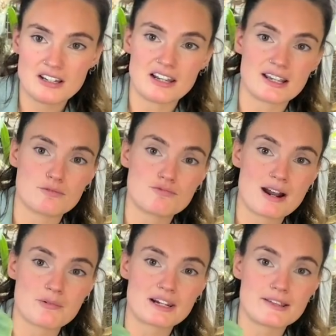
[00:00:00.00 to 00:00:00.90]
like
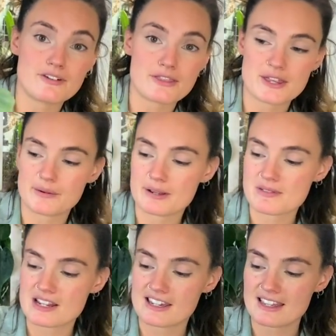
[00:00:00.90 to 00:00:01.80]
round leaf
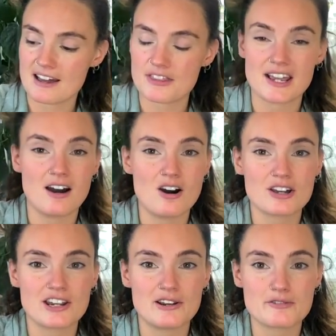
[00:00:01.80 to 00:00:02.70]
anthuriums like that, they are going
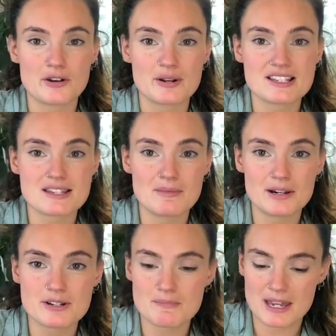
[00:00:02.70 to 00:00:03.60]
to look very similar
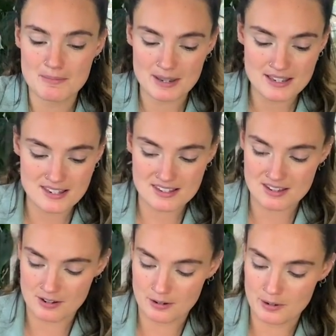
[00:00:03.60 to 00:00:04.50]
as babies.
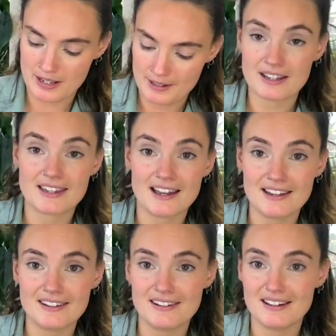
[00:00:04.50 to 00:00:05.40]
So
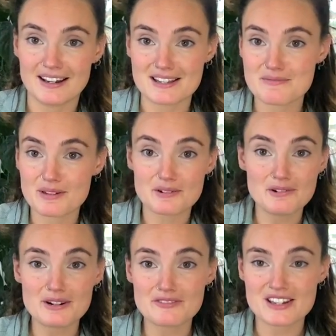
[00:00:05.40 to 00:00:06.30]
again, as with
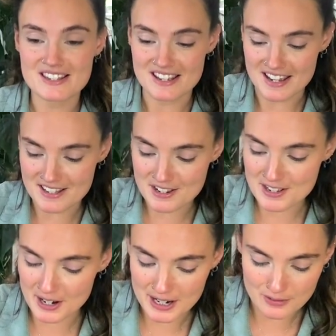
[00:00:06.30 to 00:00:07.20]
all of this, it is just
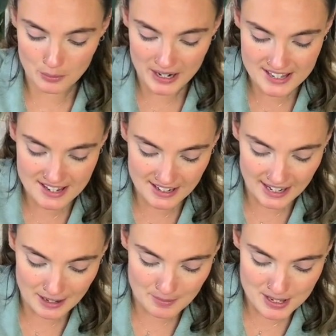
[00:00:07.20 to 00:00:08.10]
kind of a waiting
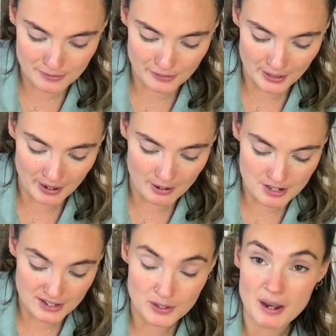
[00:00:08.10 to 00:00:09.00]
game to figure out
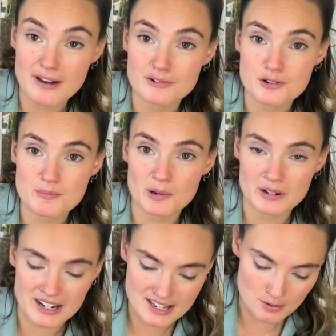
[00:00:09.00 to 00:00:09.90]
if you have
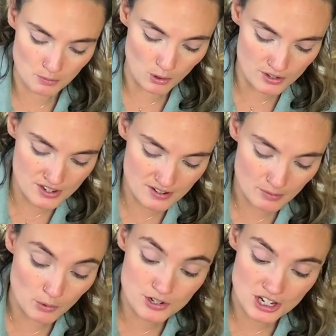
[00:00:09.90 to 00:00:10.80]
cross-pollinated what,
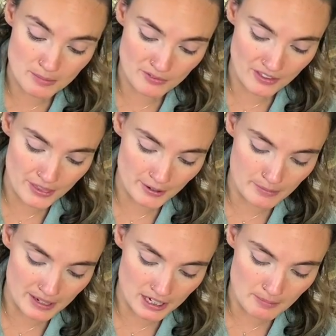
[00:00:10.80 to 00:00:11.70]
what type of anthurium
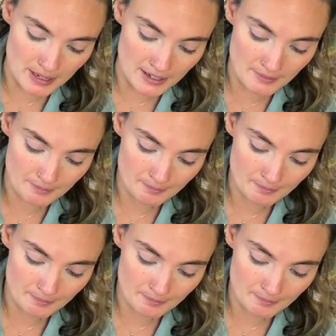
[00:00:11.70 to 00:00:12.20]
they're going to be.